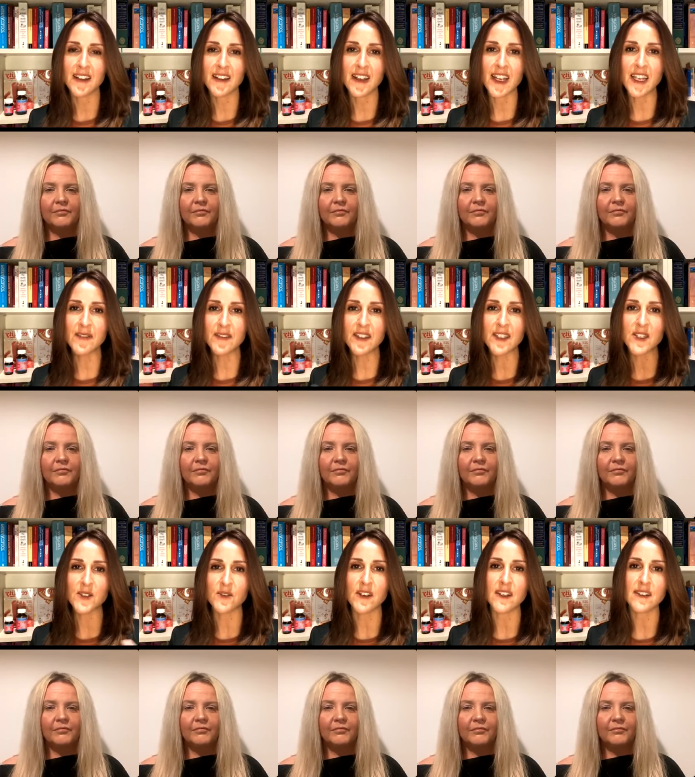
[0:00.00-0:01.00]
Speaker 1: even the
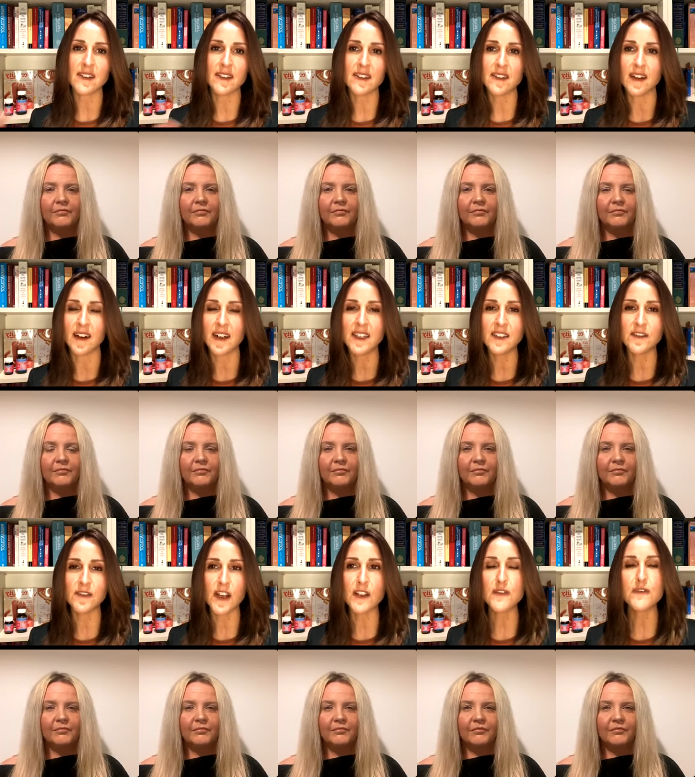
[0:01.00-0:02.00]
stress is kind of,
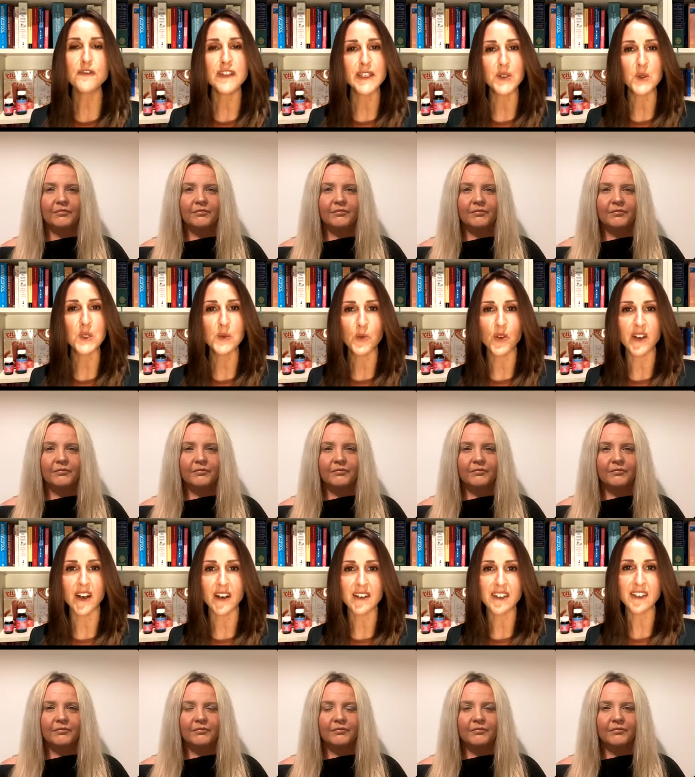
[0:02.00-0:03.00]
it feels
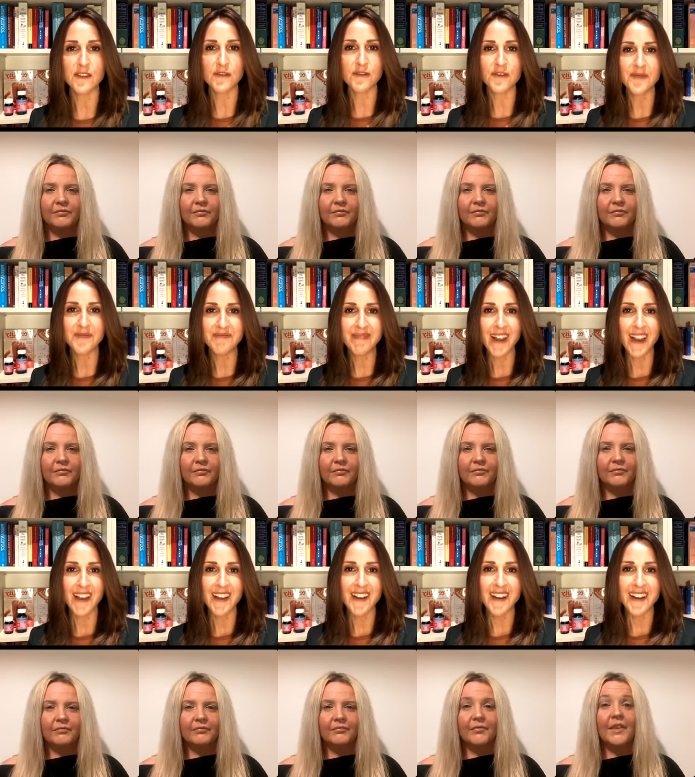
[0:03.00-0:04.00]
productive.
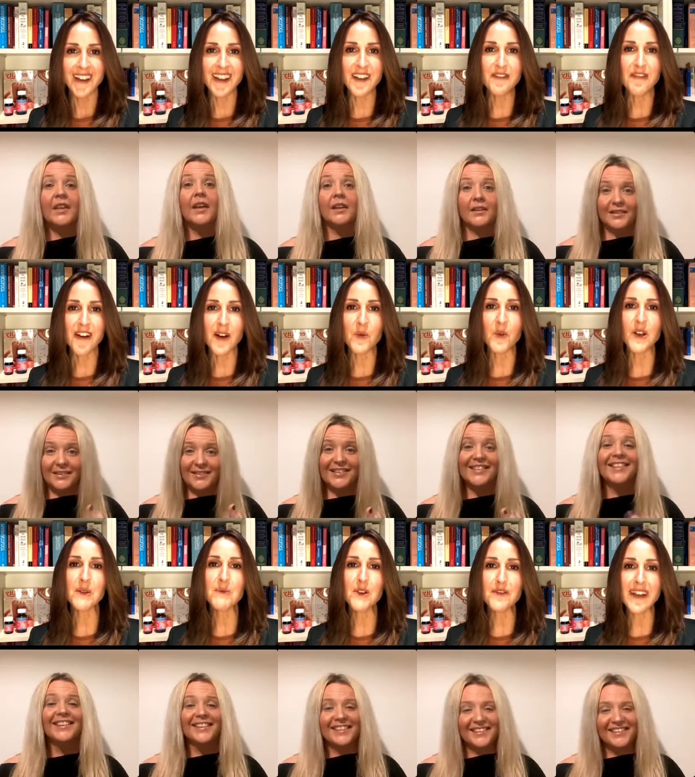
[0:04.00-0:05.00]
Yes. If I want
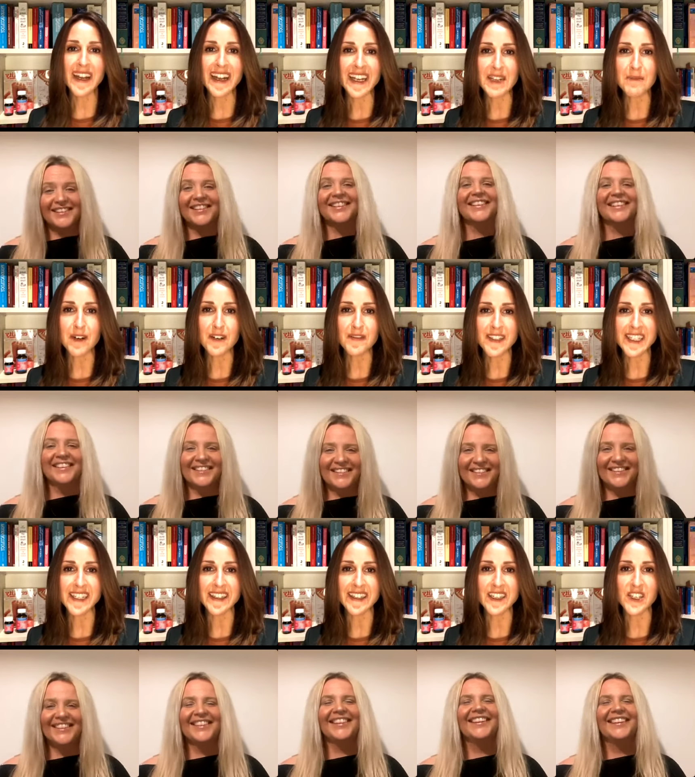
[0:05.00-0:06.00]
to move ahead in my
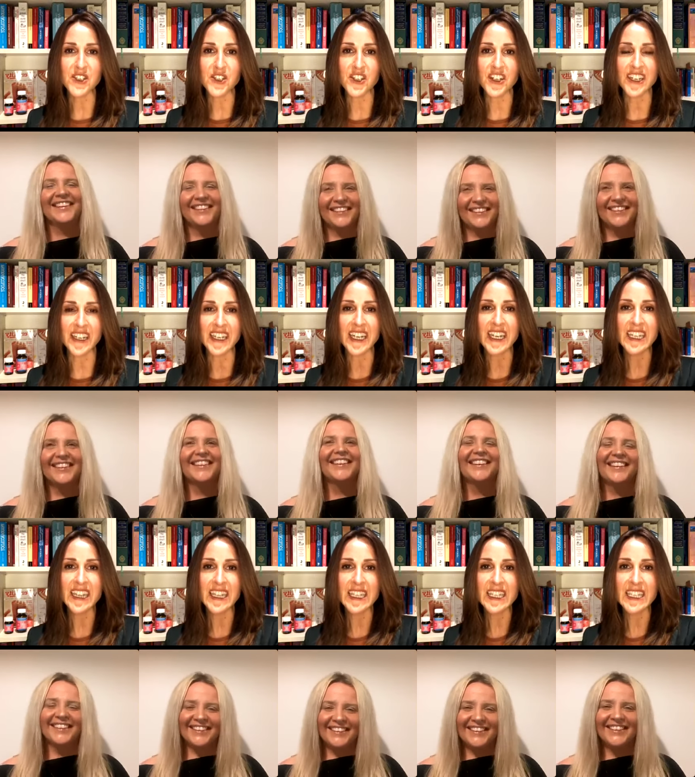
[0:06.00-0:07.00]
fertility journey, at
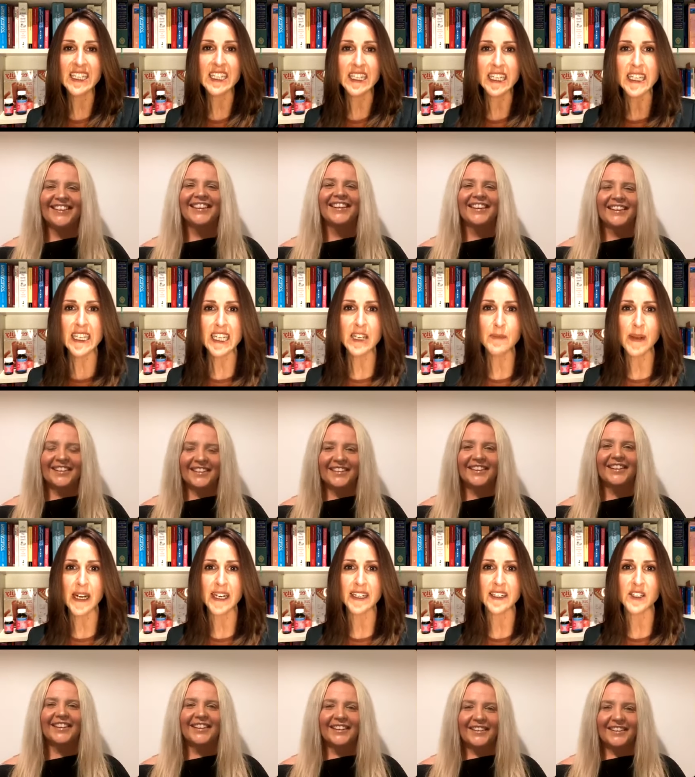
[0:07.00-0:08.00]
least thinking
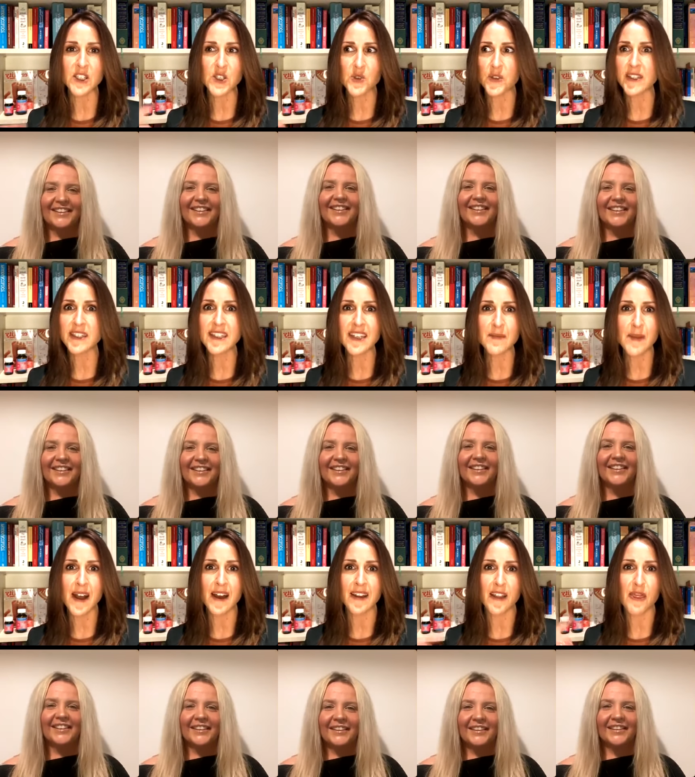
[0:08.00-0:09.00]
about it and stressing
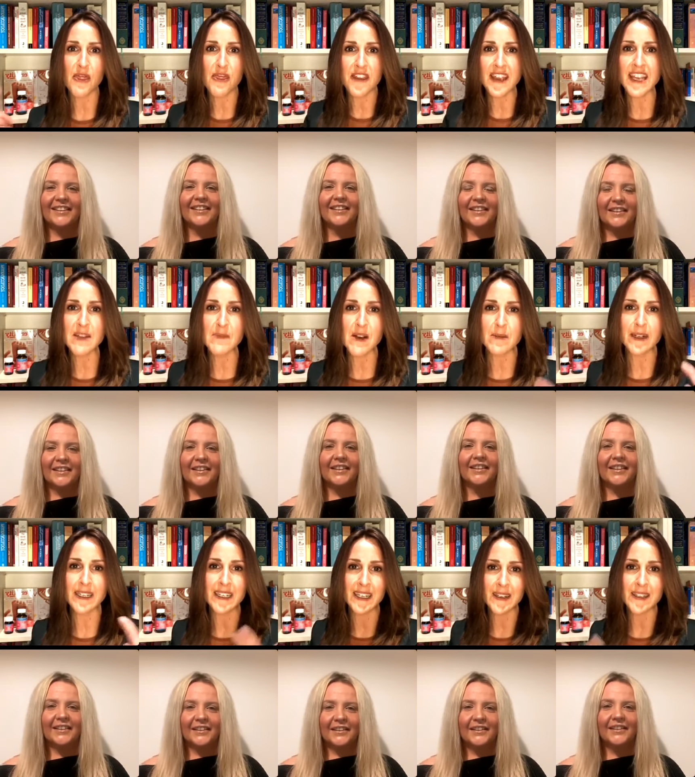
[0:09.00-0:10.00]
about it and thinking about my
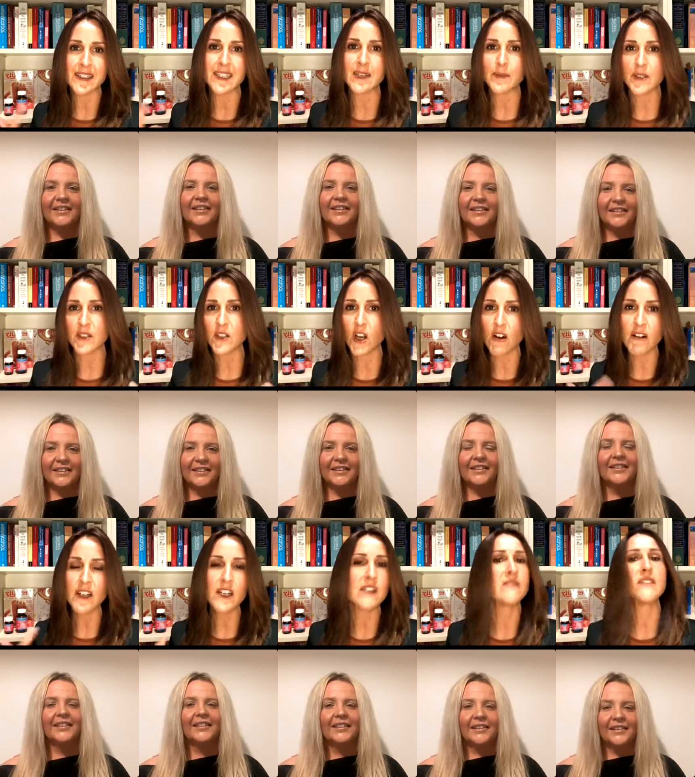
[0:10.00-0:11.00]
next steps and
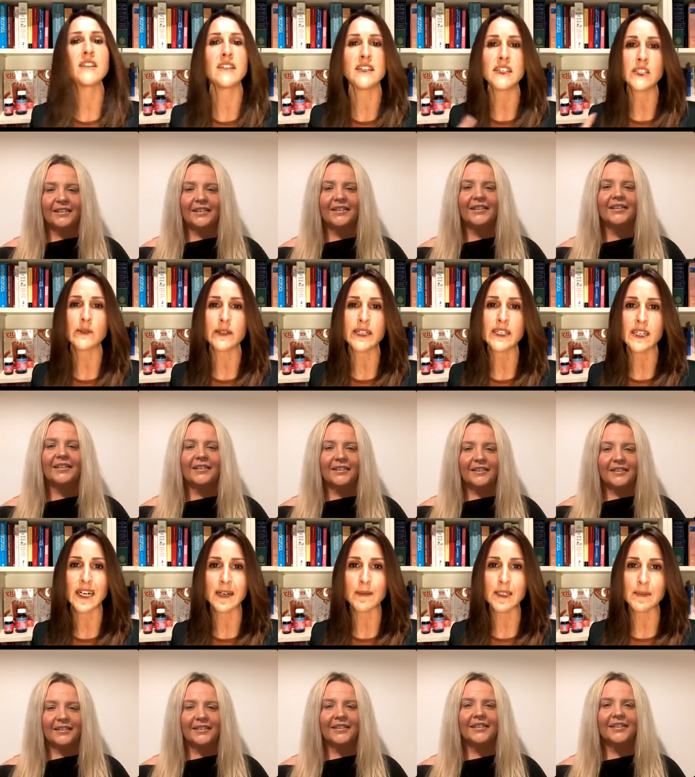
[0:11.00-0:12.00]
going over things 20
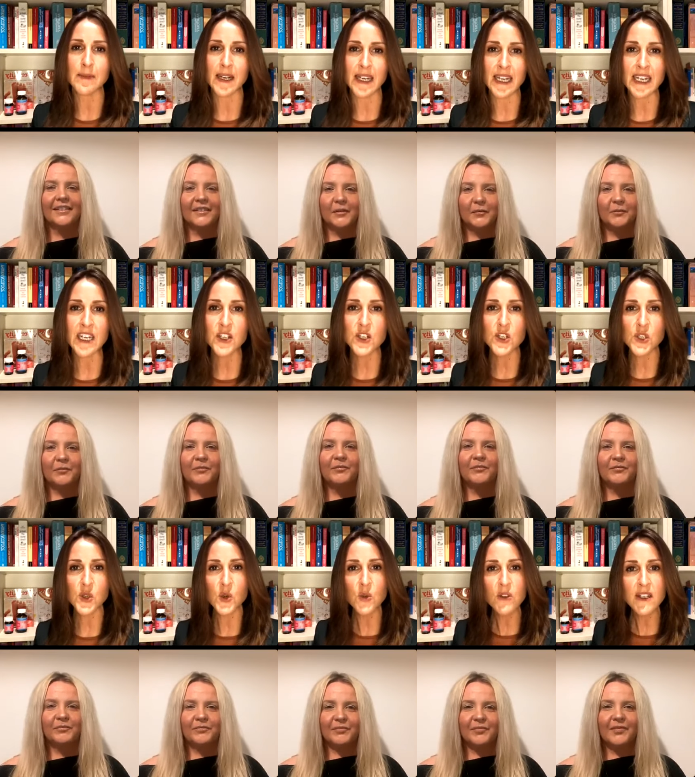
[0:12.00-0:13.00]
times in my head,
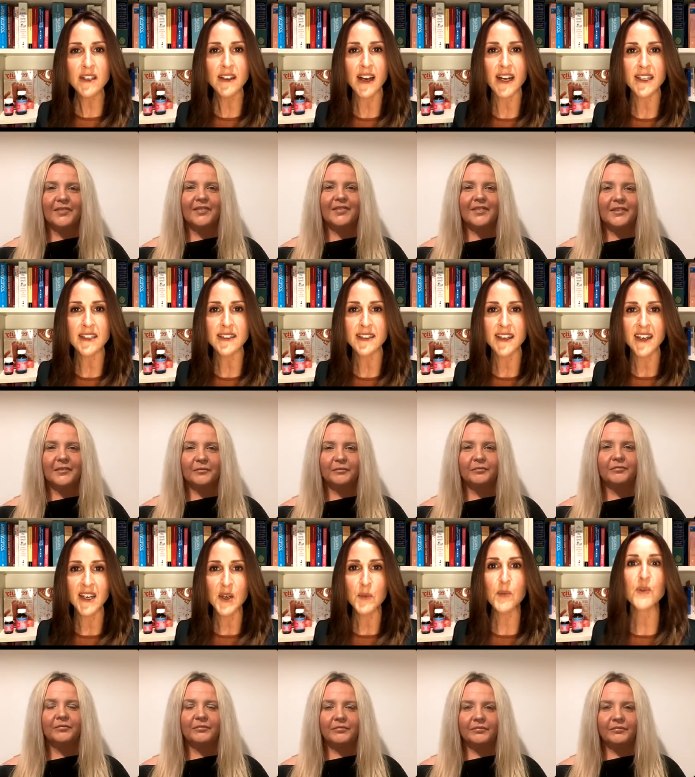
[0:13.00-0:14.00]
surely that's
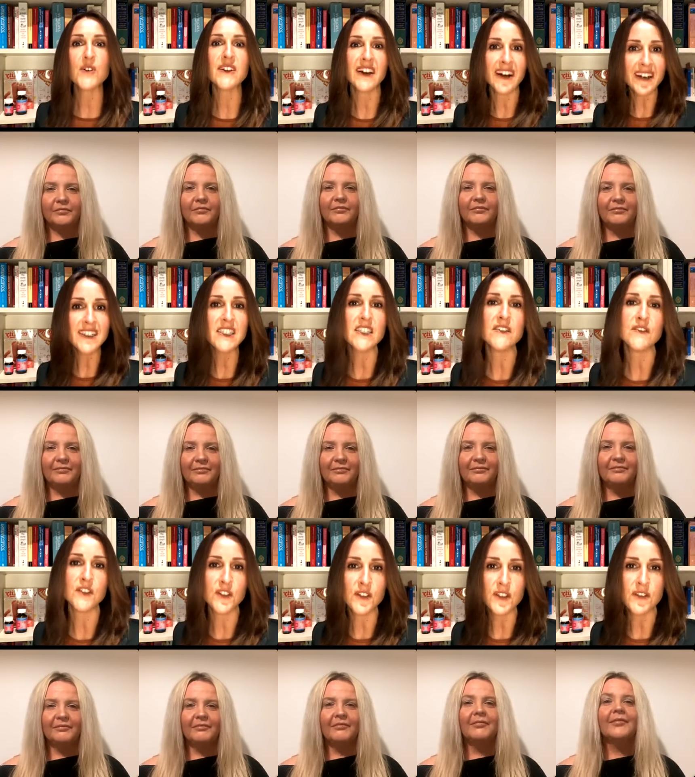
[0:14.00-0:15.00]
productive
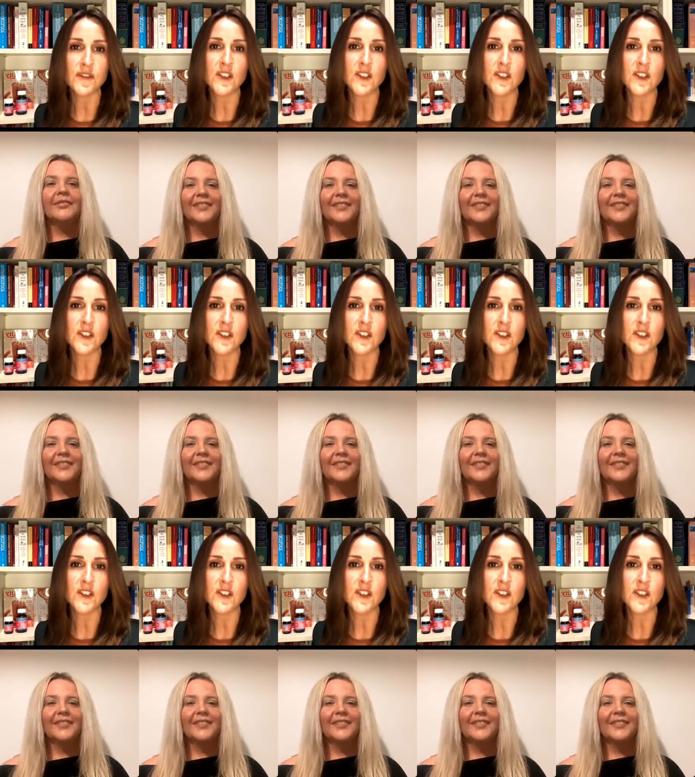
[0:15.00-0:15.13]
use of